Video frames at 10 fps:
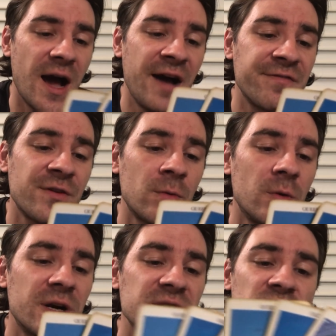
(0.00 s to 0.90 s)

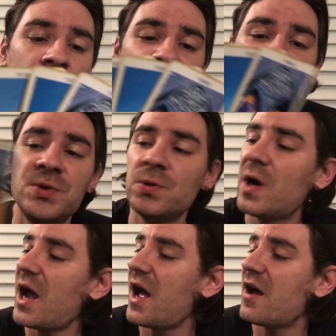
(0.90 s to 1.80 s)
Afterwards, we do
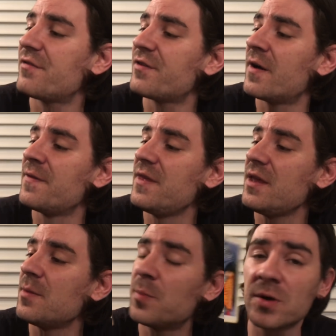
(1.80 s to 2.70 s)
have uh,
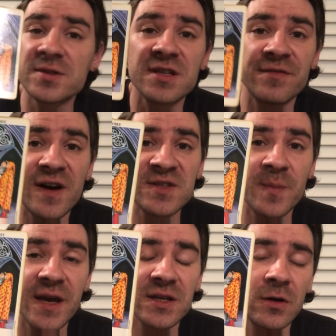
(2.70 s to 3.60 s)
the positive
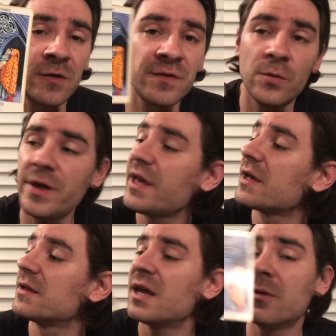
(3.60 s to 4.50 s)
aspect of the
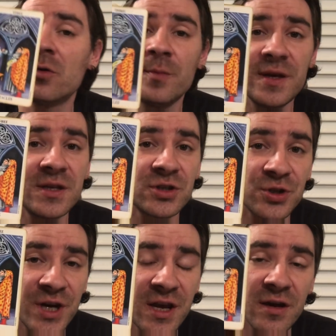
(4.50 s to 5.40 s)
week, that will be the
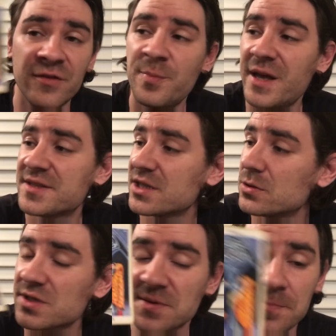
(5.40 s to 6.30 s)
Three of
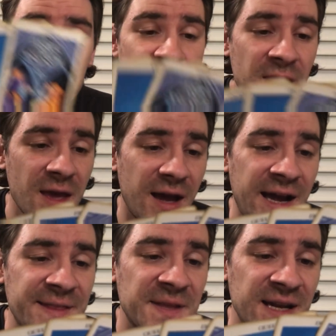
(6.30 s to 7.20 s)
Pentacles,
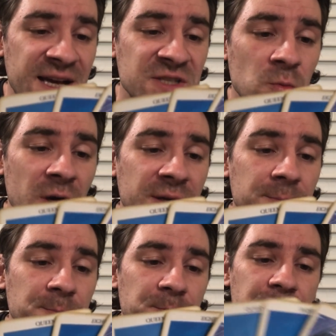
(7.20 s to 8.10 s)
and the last
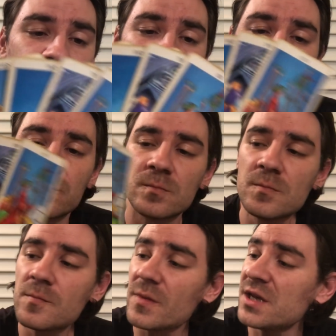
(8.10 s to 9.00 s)
one
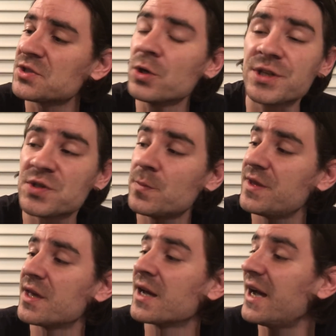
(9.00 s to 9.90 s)
is going to be
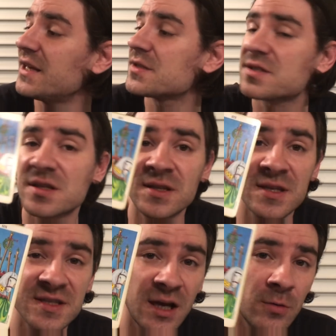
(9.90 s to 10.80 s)
the guidance the
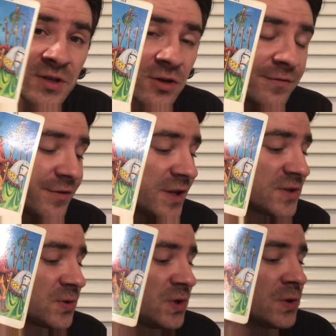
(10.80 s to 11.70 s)
tarot is offering
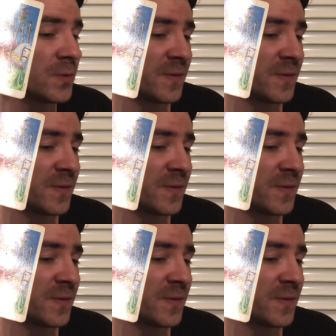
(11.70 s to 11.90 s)
to you.